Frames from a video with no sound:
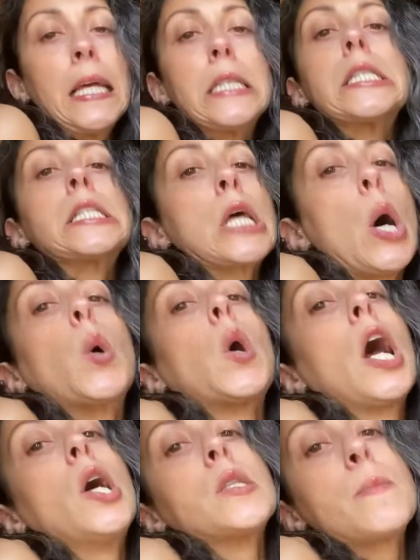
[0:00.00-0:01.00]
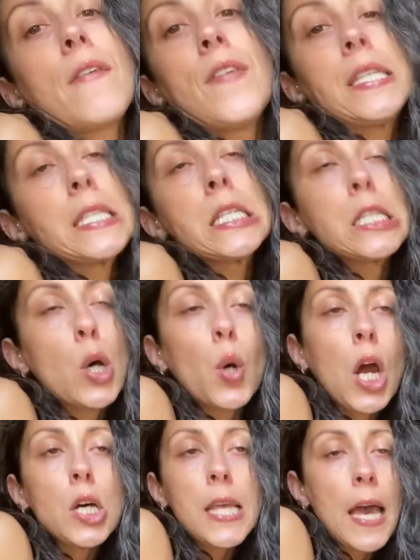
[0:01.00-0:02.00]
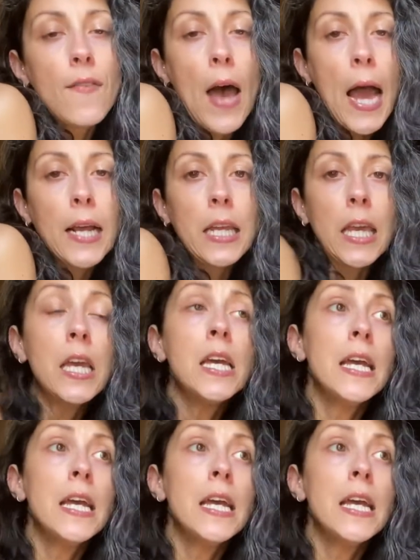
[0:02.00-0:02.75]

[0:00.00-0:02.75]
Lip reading: It's so gross. My face is so gross. I have acne.